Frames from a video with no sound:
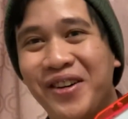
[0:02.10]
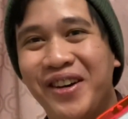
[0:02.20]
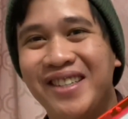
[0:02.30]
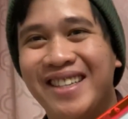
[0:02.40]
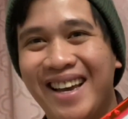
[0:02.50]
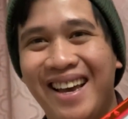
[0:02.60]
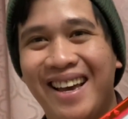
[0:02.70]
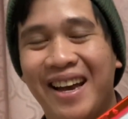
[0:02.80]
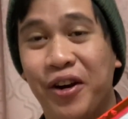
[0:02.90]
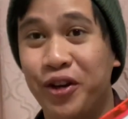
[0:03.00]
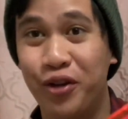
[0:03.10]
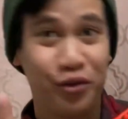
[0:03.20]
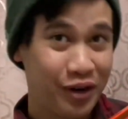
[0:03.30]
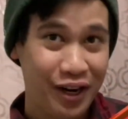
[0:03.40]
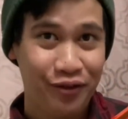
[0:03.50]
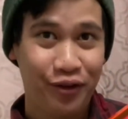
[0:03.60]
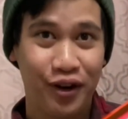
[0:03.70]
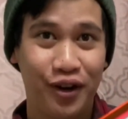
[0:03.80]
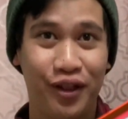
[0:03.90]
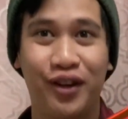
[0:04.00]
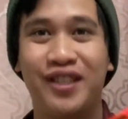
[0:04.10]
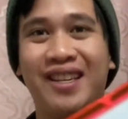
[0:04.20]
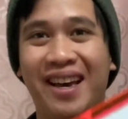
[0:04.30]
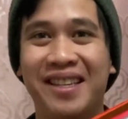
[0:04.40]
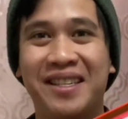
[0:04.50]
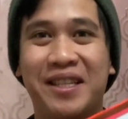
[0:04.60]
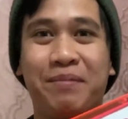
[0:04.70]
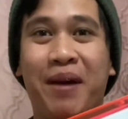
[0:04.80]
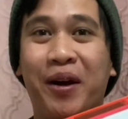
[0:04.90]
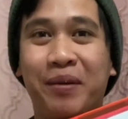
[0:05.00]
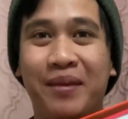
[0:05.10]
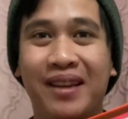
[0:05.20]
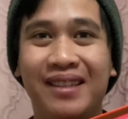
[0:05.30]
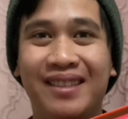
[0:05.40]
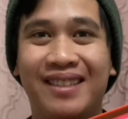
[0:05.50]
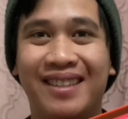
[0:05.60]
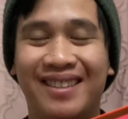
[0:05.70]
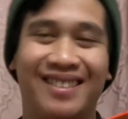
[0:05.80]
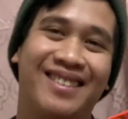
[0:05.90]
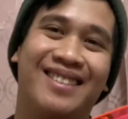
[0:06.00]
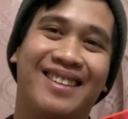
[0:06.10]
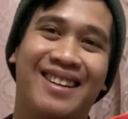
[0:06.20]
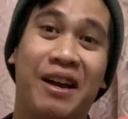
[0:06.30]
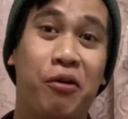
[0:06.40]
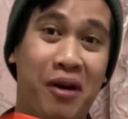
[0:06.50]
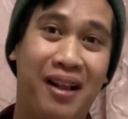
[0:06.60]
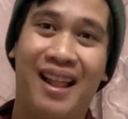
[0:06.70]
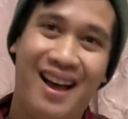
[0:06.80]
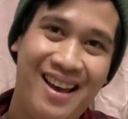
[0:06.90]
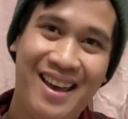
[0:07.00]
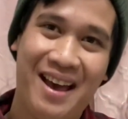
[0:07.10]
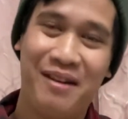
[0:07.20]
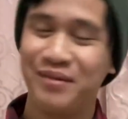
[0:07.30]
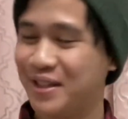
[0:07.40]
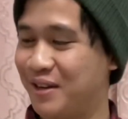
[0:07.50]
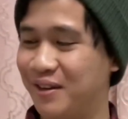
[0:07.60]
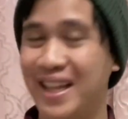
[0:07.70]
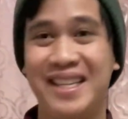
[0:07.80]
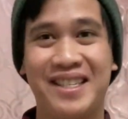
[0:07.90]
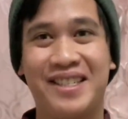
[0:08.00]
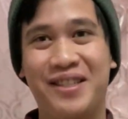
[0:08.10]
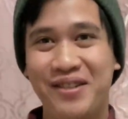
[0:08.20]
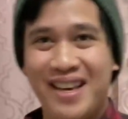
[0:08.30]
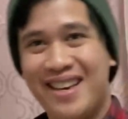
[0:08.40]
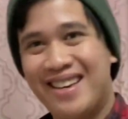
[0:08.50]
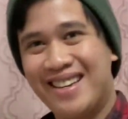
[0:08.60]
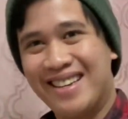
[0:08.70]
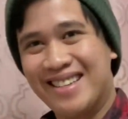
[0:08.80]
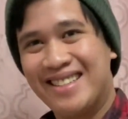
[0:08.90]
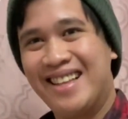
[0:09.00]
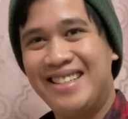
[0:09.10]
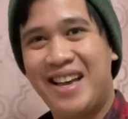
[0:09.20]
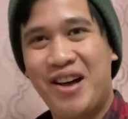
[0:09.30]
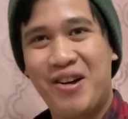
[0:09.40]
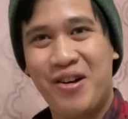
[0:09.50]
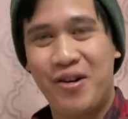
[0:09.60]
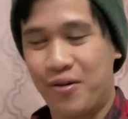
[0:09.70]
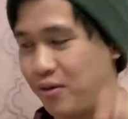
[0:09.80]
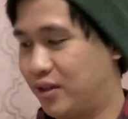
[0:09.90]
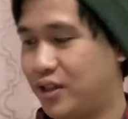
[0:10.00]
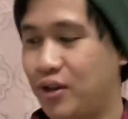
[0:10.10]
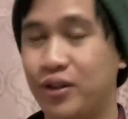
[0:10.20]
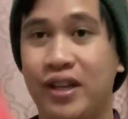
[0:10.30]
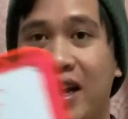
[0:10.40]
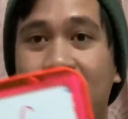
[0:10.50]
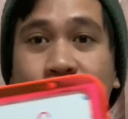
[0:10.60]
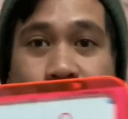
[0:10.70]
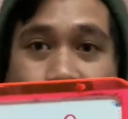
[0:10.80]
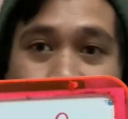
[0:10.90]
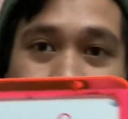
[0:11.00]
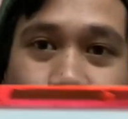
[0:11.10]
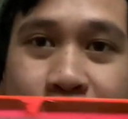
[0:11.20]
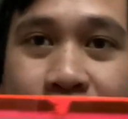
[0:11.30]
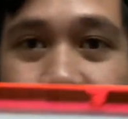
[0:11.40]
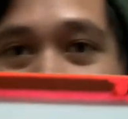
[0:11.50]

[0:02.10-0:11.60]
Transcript: good day. Are you ready for another science experiment? Well, I am, so let's do this. Let's go. So today we are